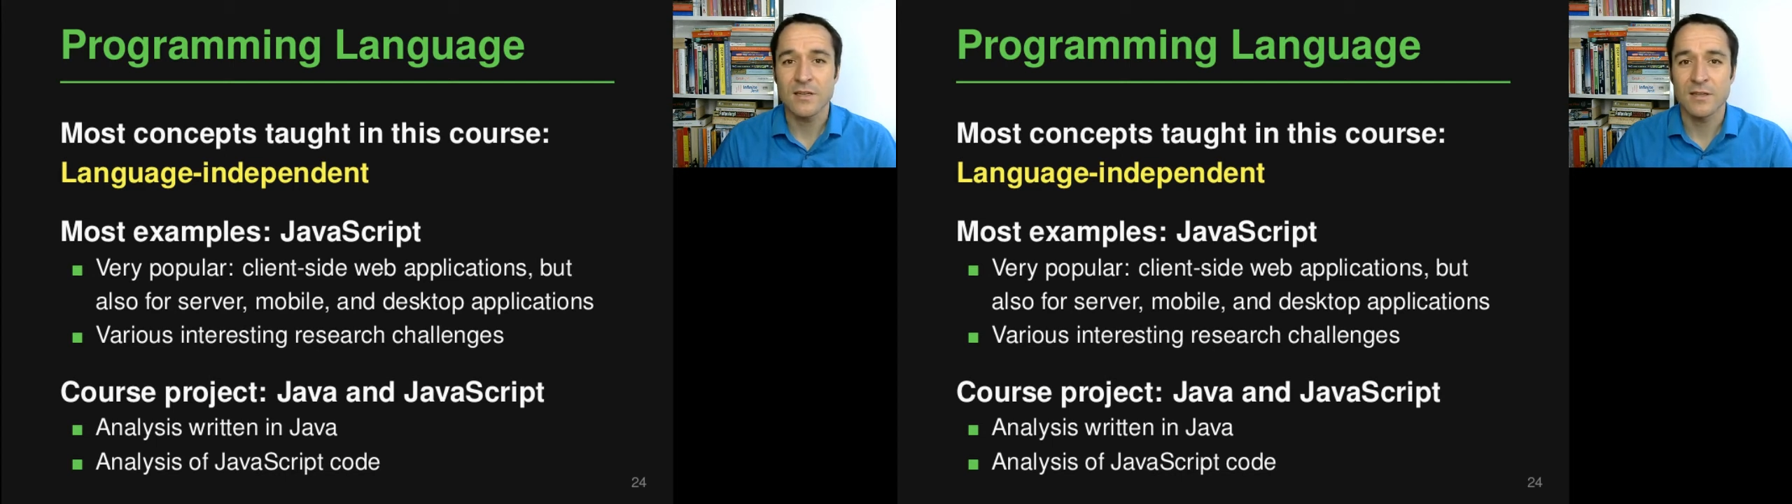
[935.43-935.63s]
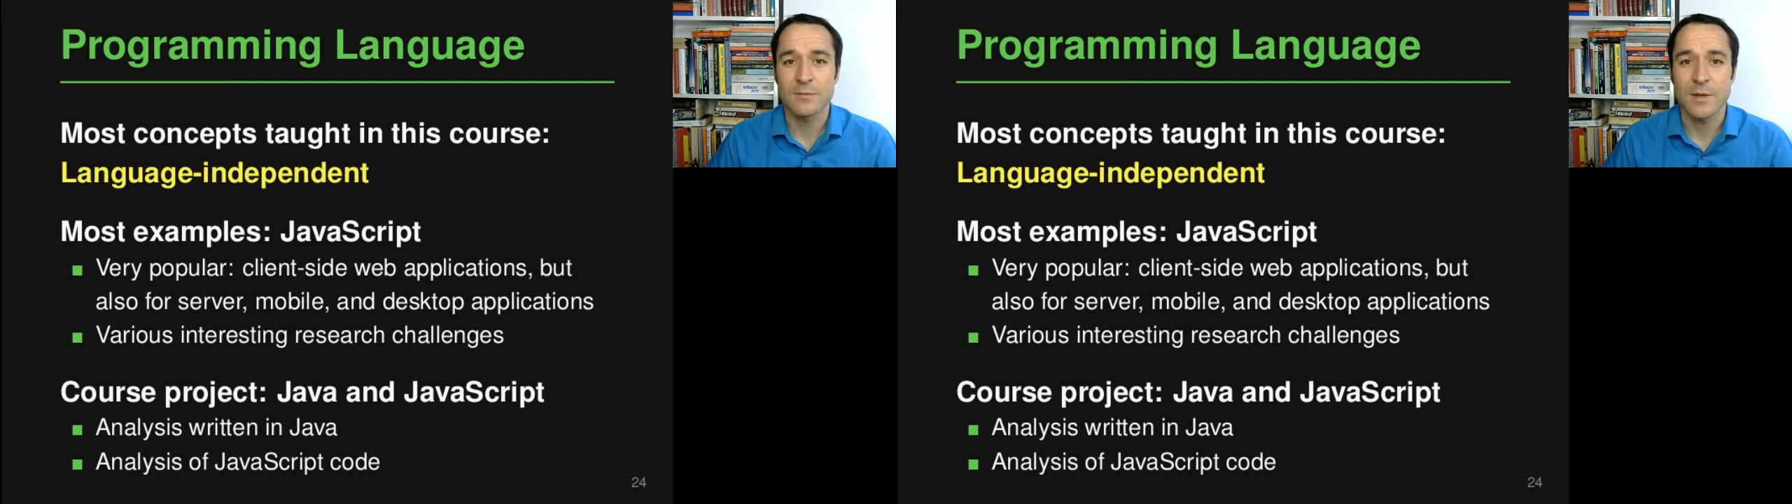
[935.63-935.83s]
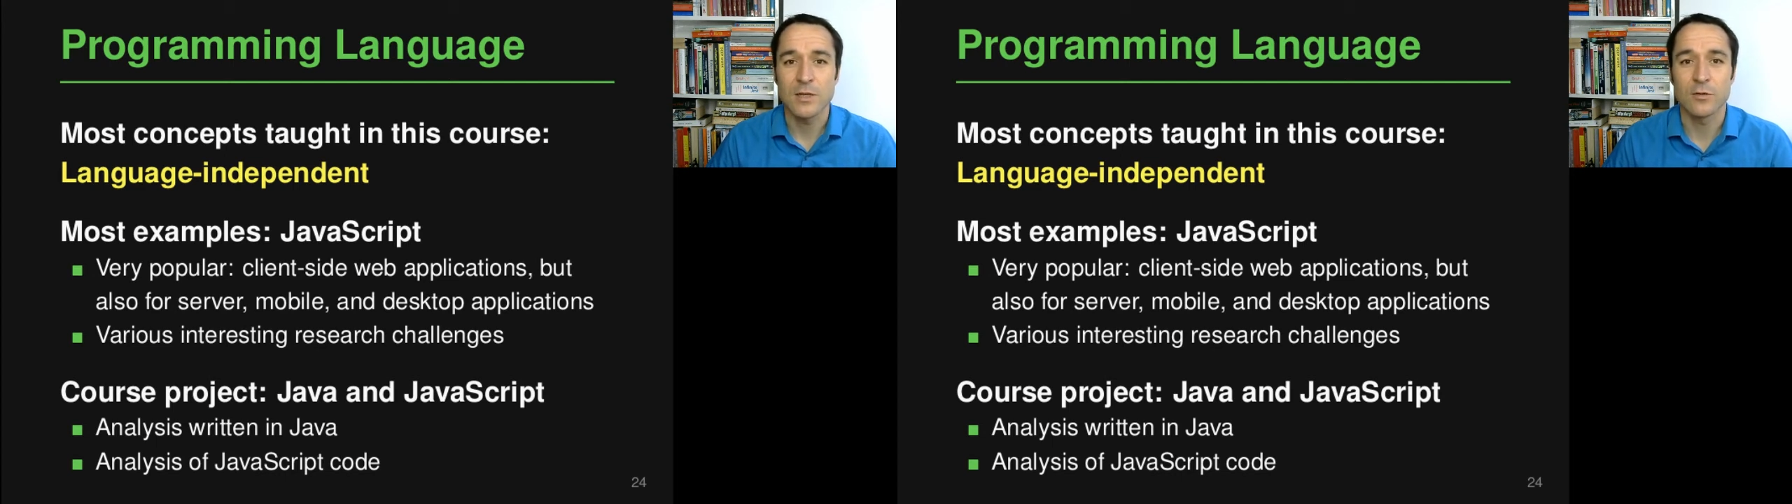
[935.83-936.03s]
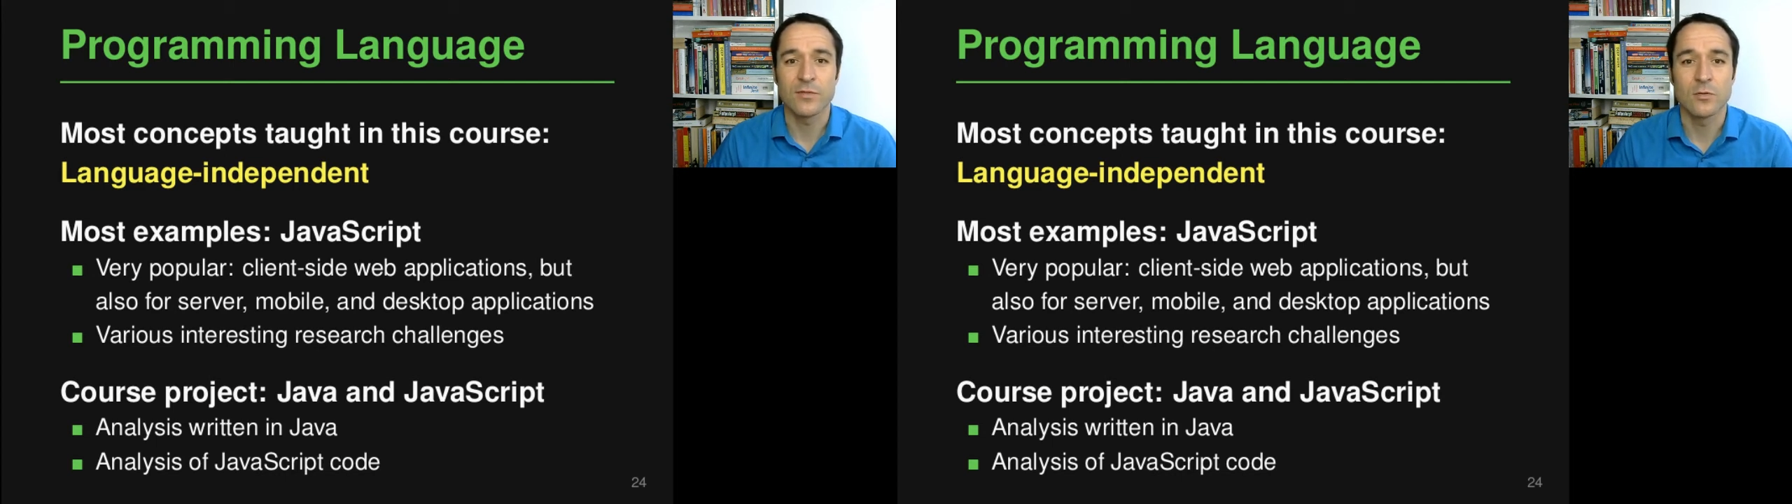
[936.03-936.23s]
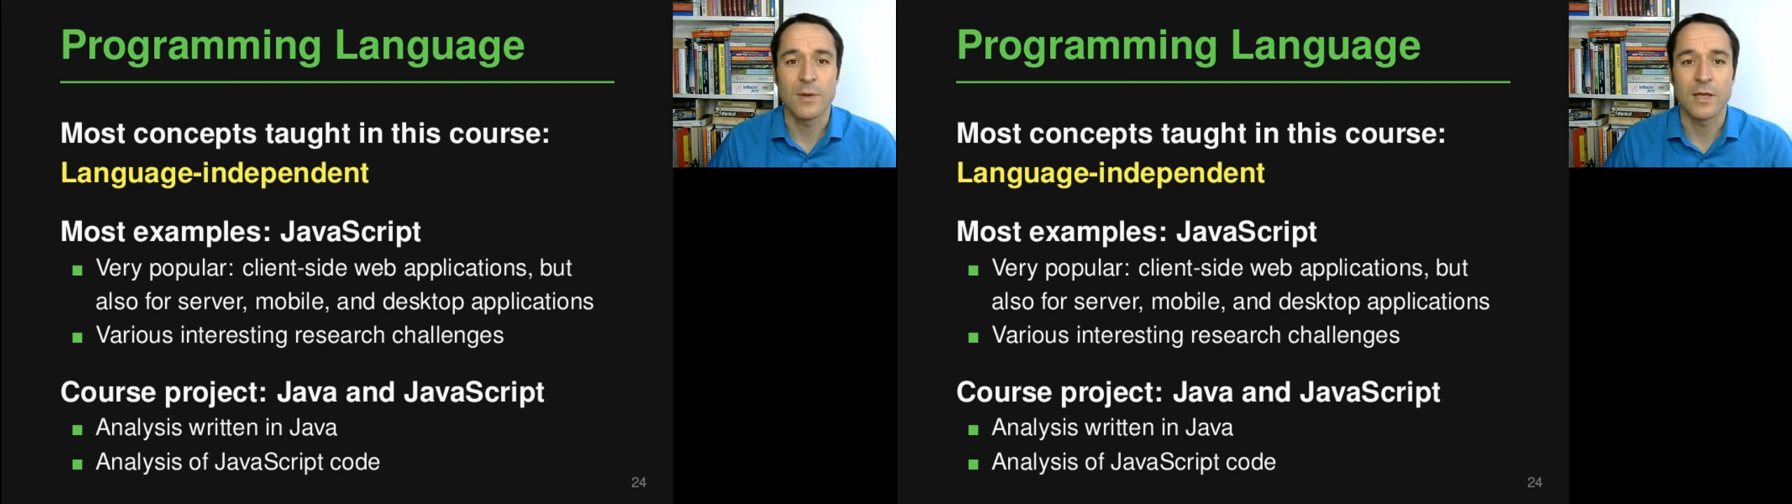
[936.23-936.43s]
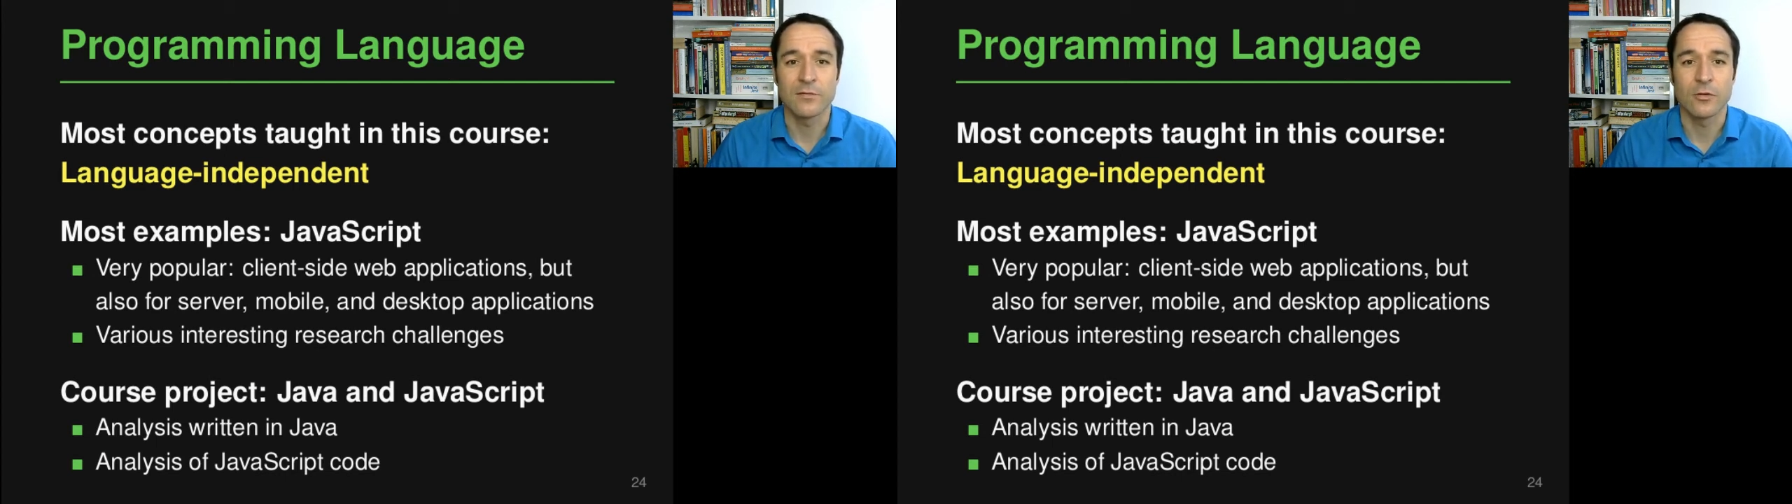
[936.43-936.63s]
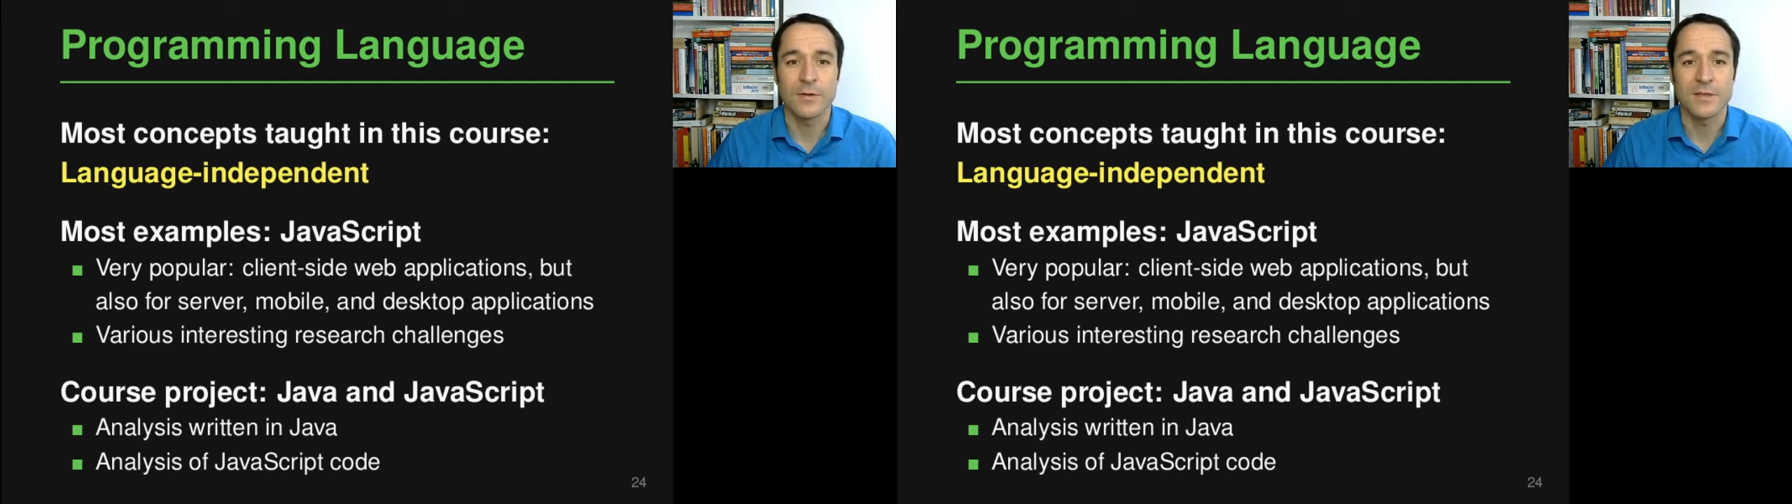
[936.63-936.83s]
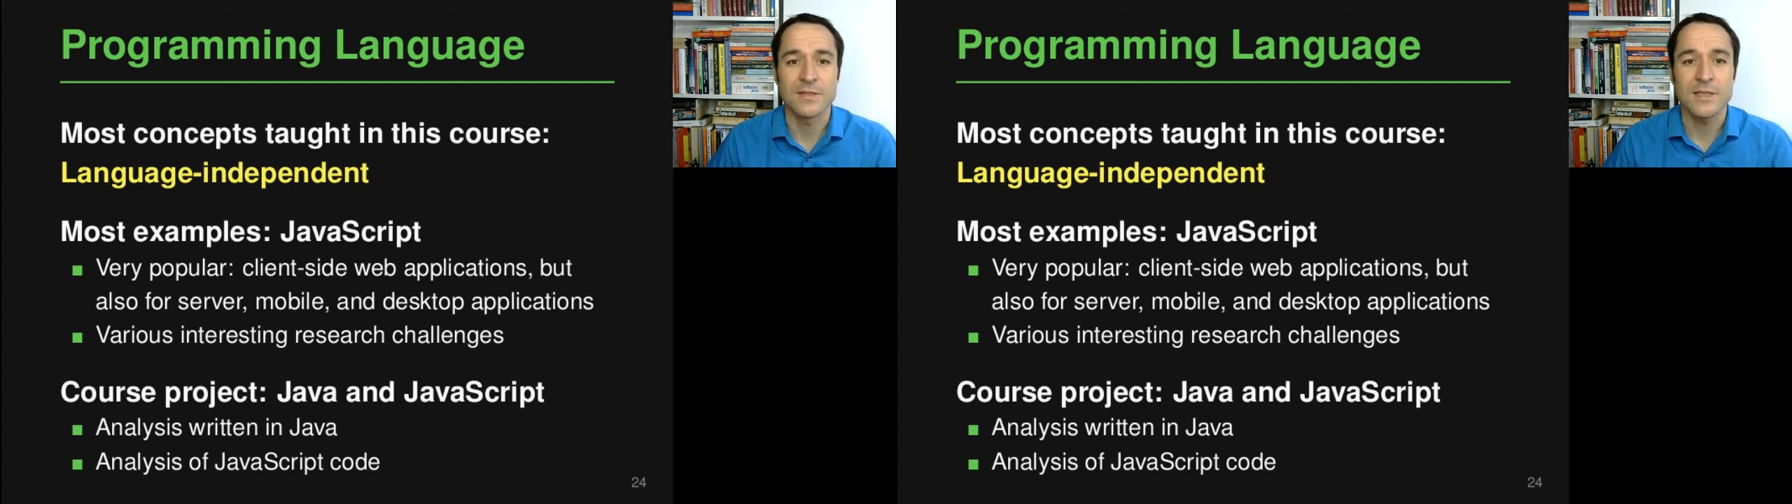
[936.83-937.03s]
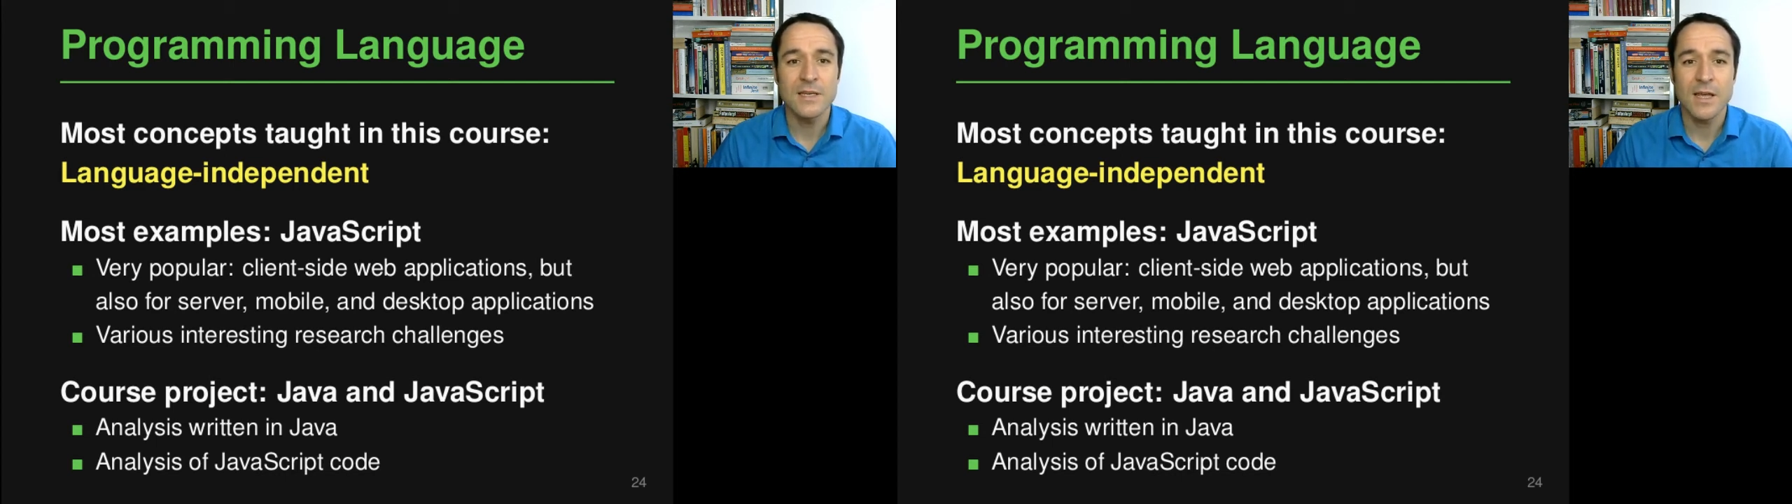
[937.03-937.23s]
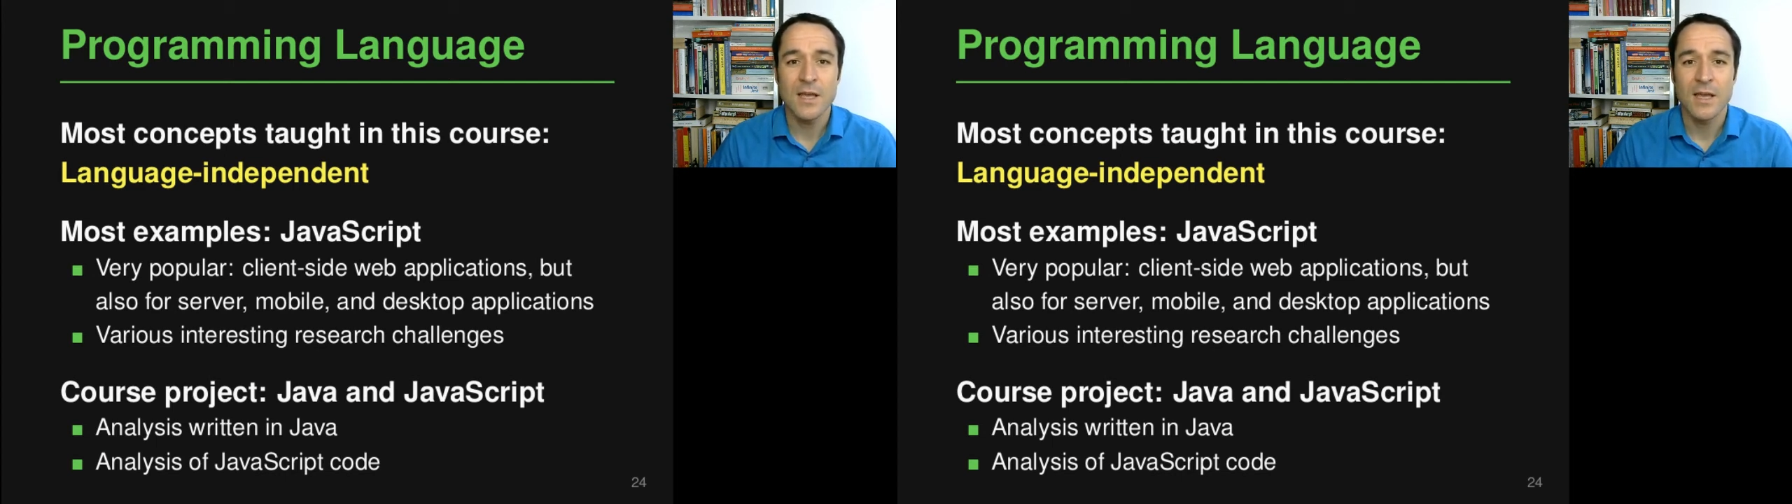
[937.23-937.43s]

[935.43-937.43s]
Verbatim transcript: that many of you may have already seen.